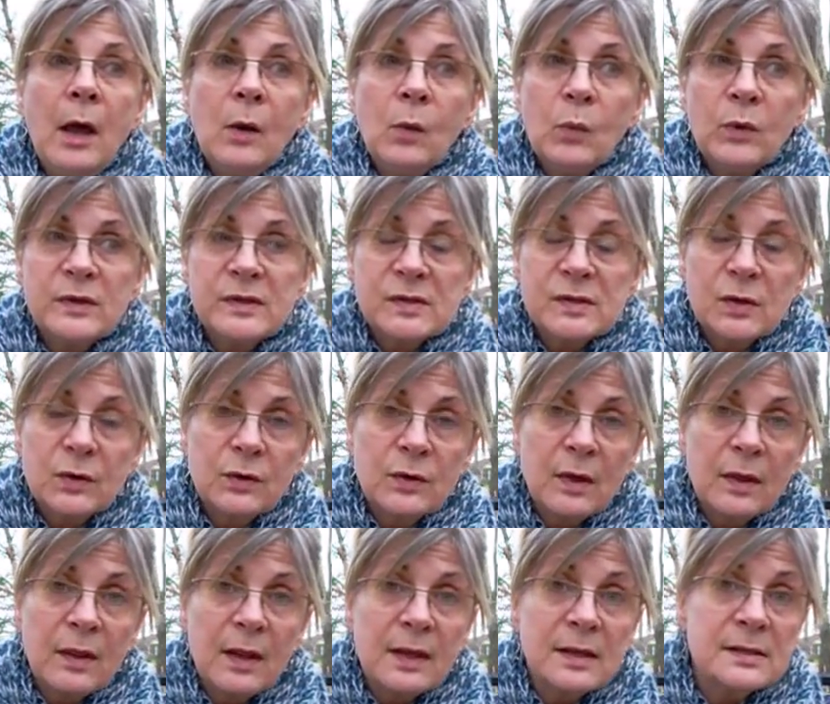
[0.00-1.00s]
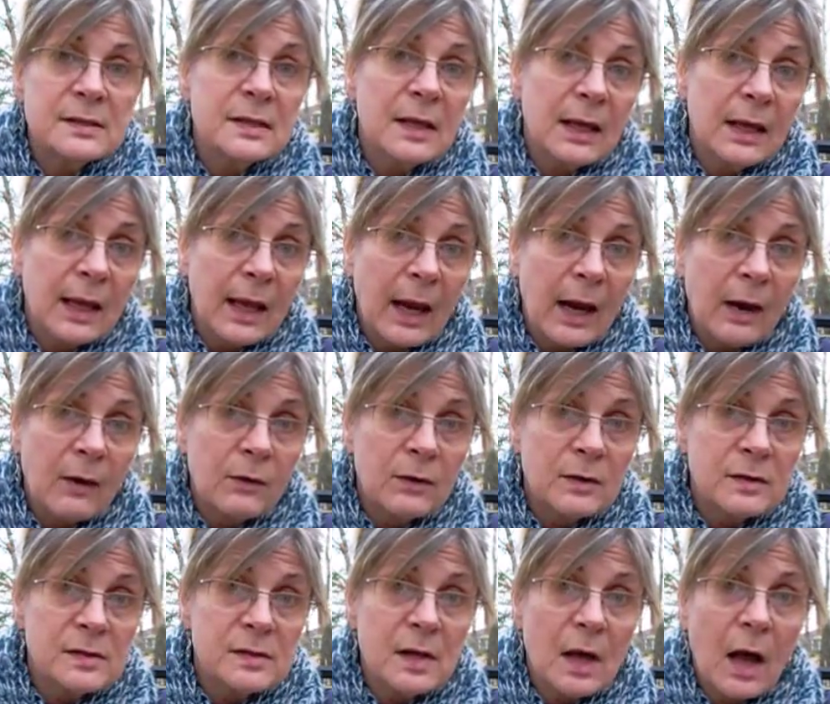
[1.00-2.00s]
With certain things like
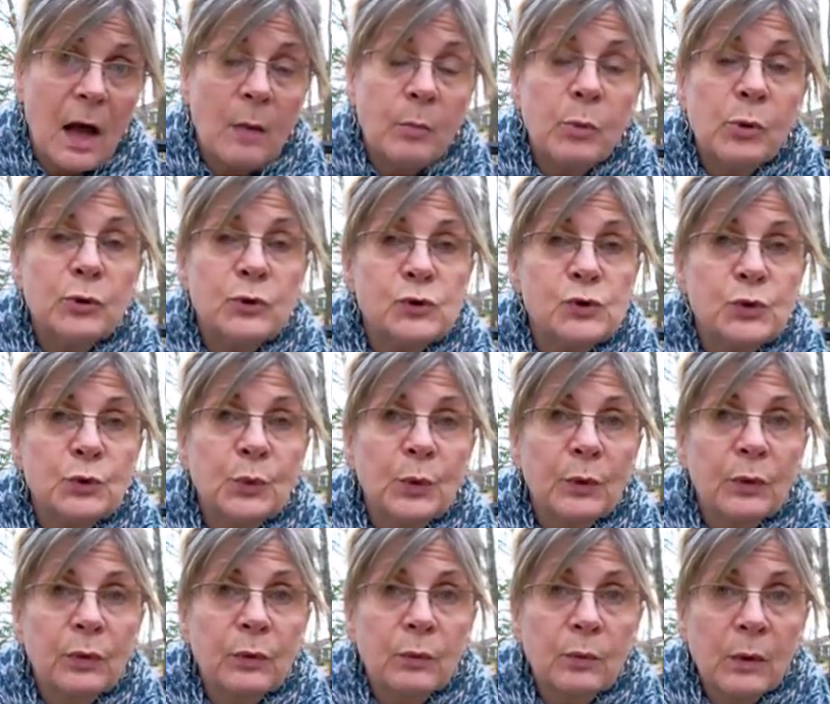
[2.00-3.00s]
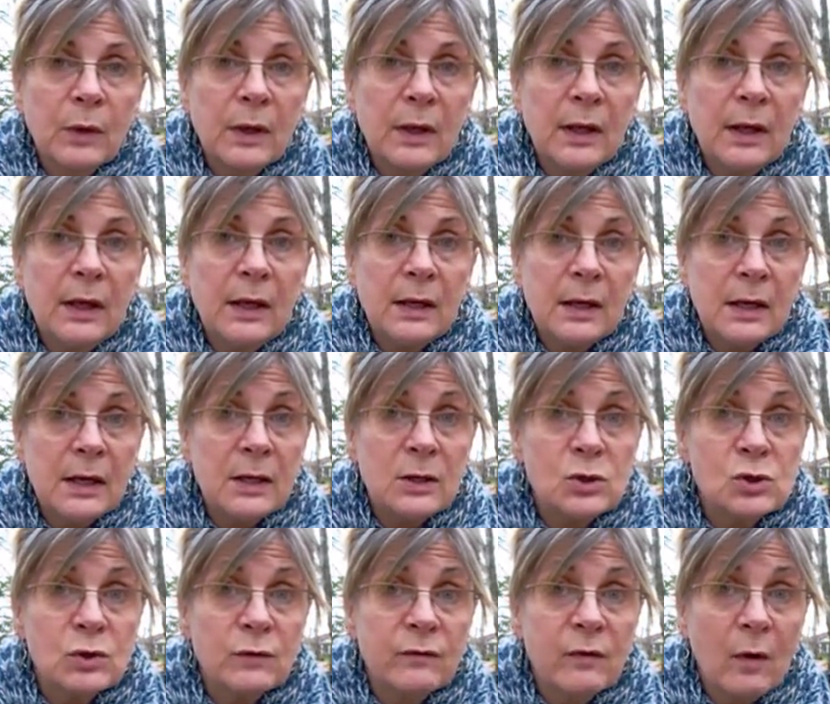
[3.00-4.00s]
carrots, I'll put 2 or 3 in
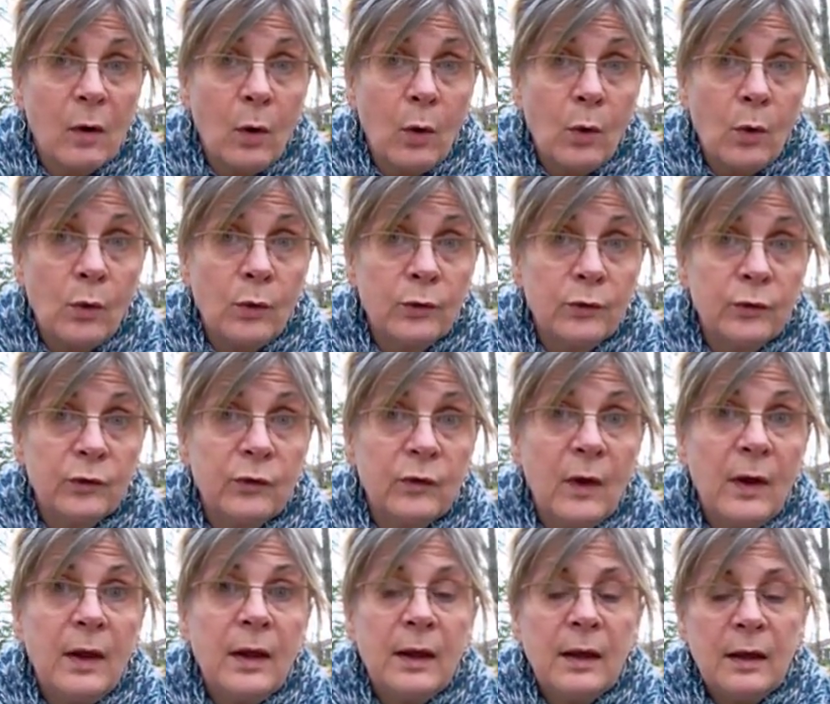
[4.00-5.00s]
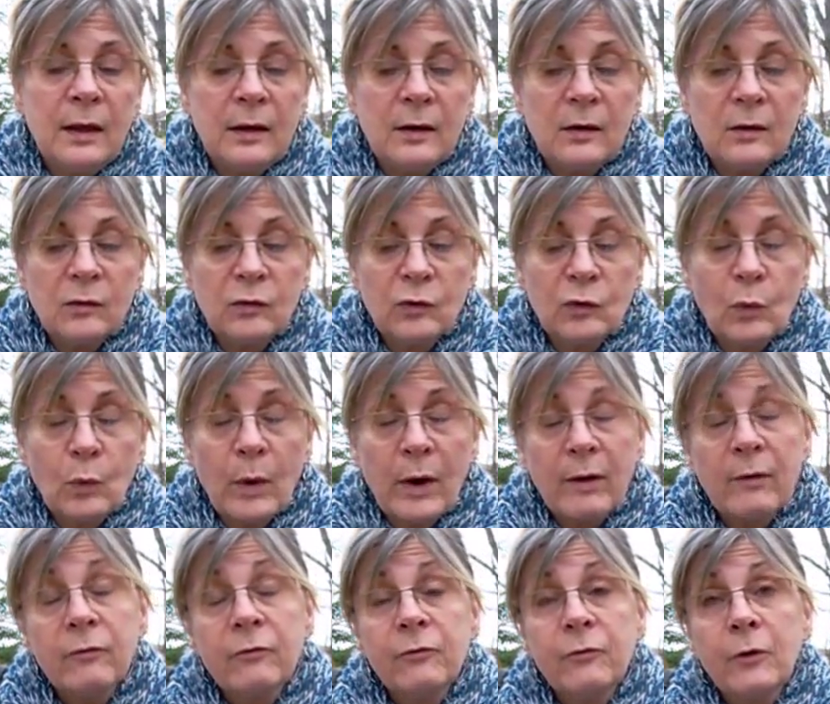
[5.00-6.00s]
each of the holes. In a
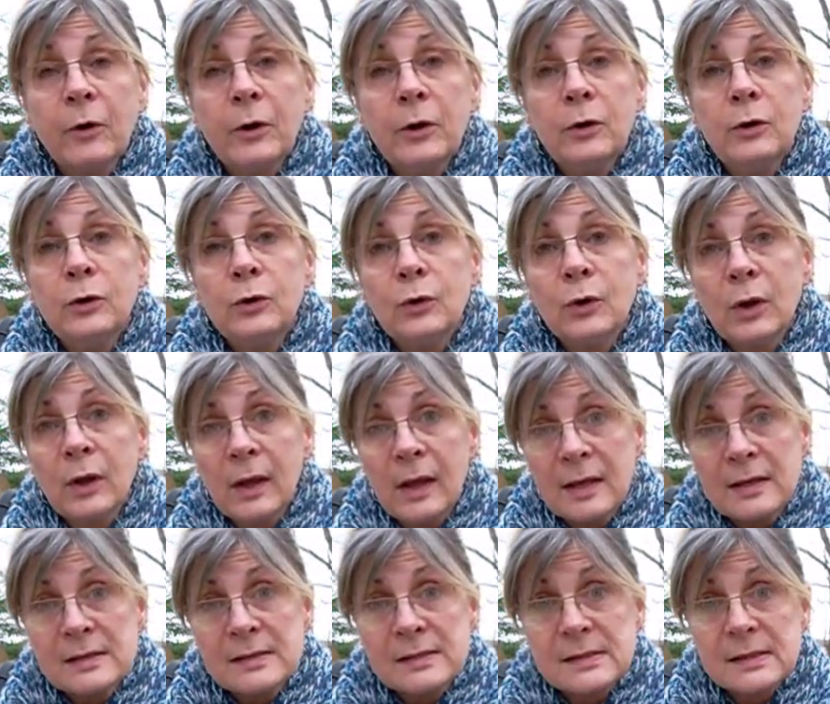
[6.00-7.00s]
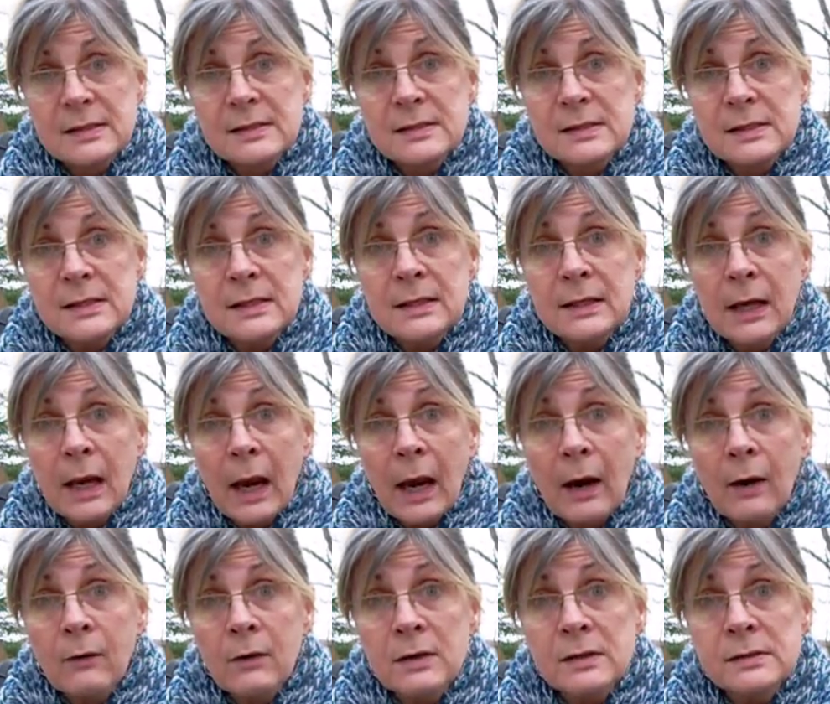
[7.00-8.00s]
square foot, you can get 16
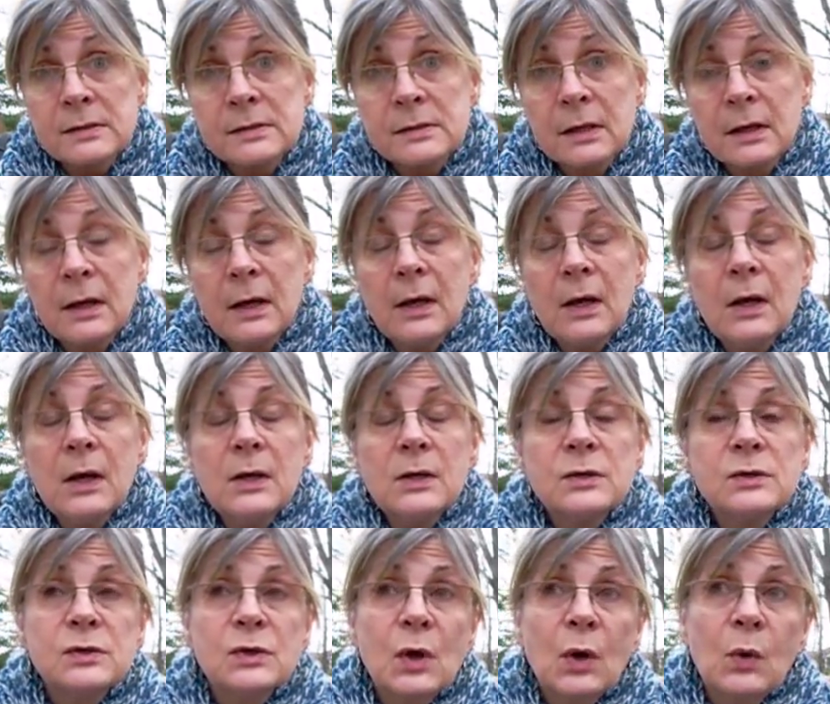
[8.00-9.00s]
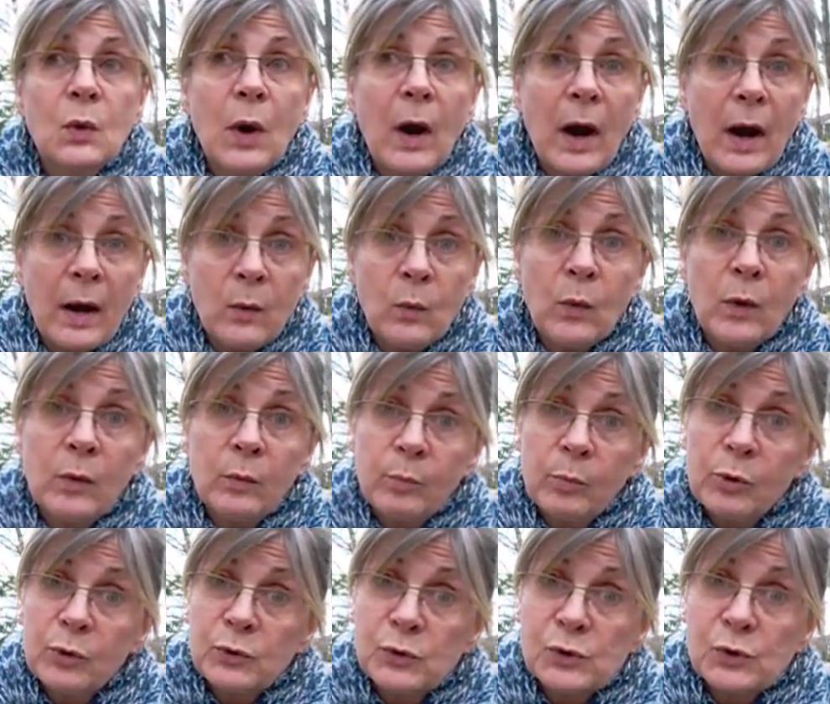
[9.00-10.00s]
carrots. So I will
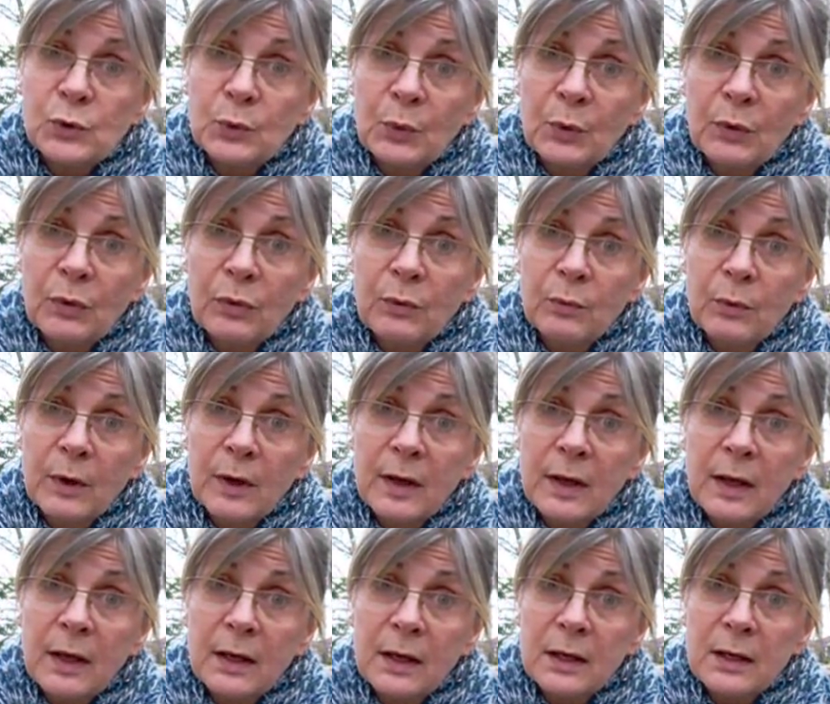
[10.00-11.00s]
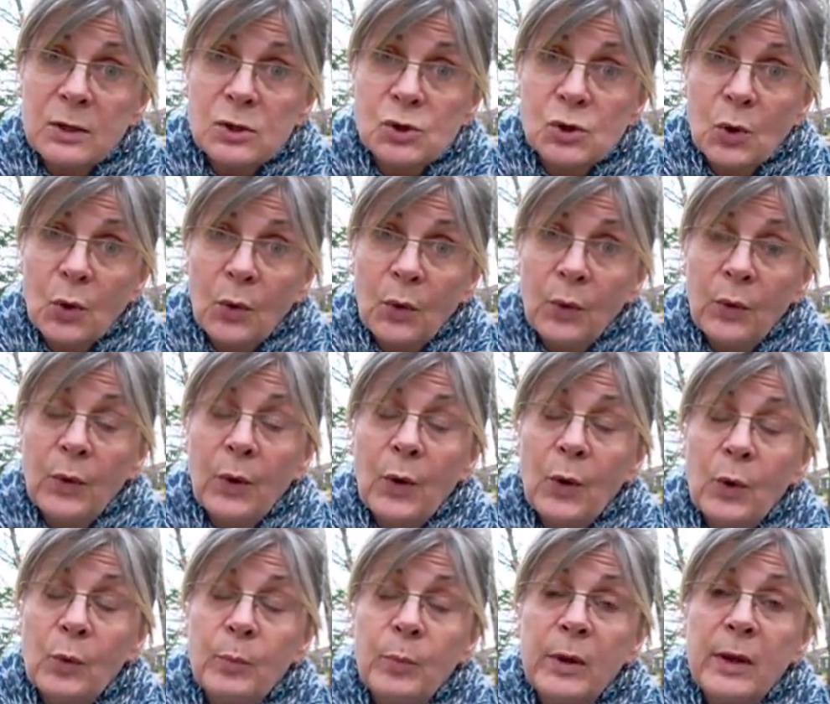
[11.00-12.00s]
put 2 or 3 in each hole,
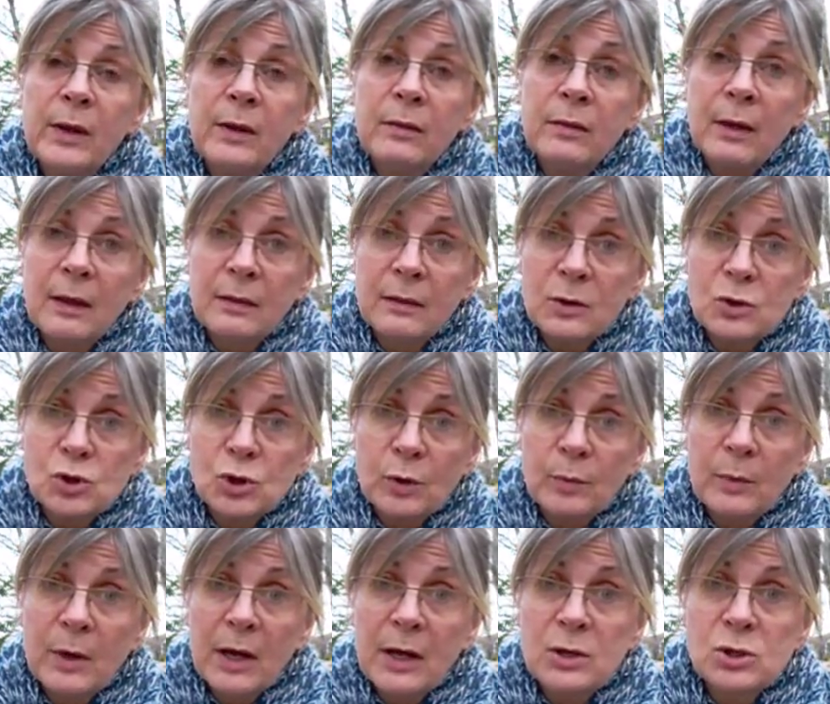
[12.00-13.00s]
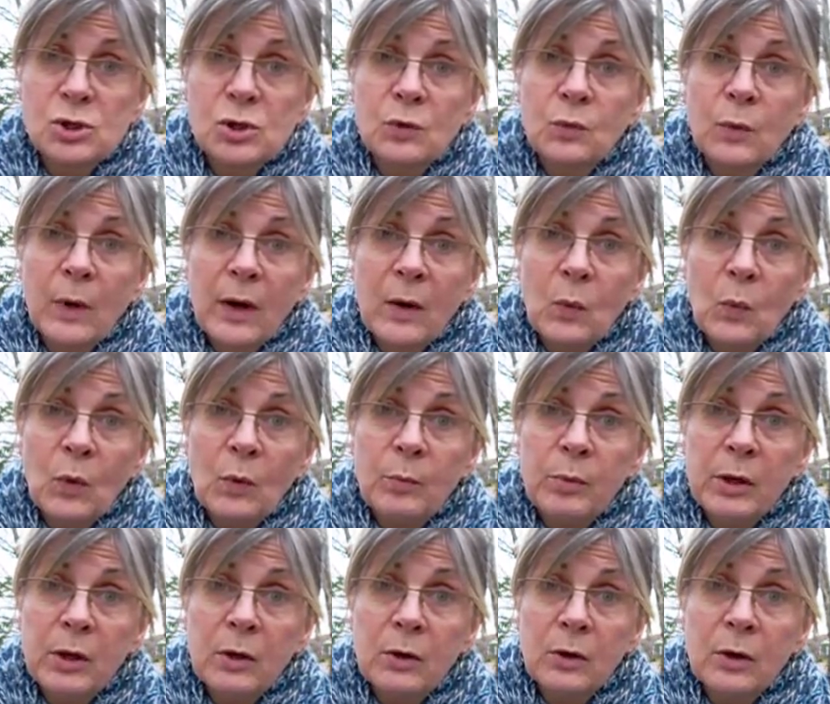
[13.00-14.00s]
hoping that the germination rate will
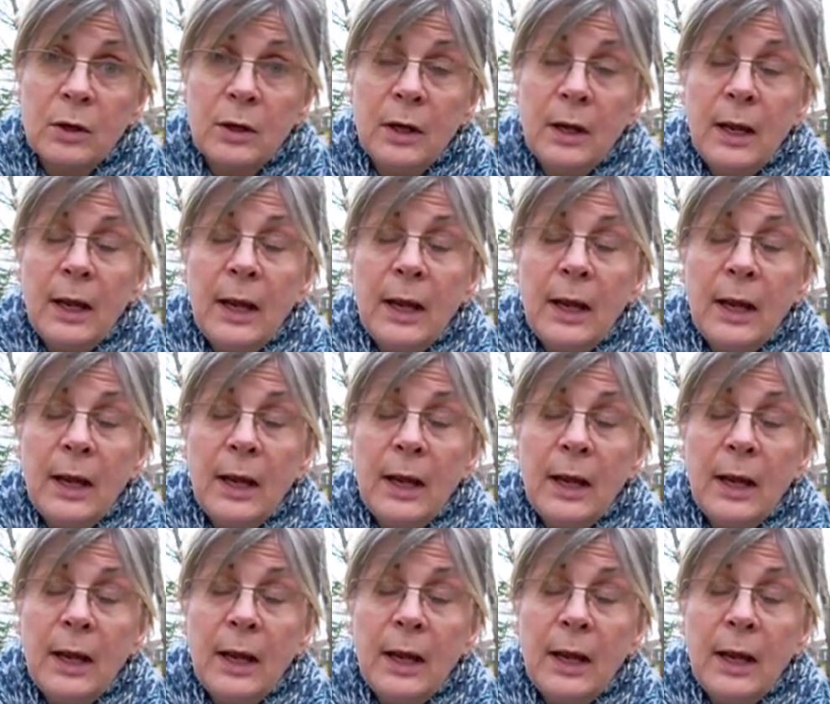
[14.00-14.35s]
be good.